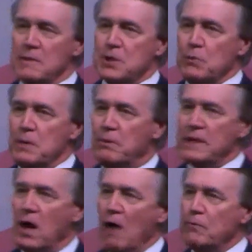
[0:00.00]
So when you
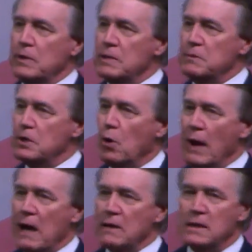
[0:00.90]
play golf with him, you go
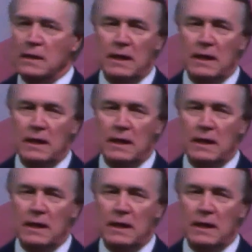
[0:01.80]
out,